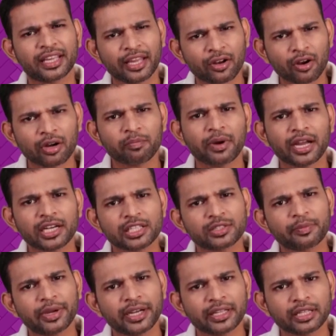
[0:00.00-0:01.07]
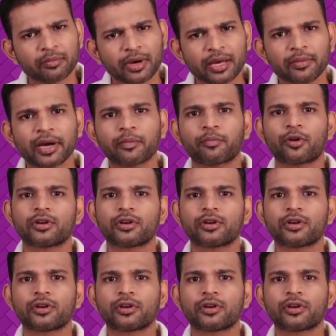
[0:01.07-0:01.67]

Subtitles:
cannot participate in the buyback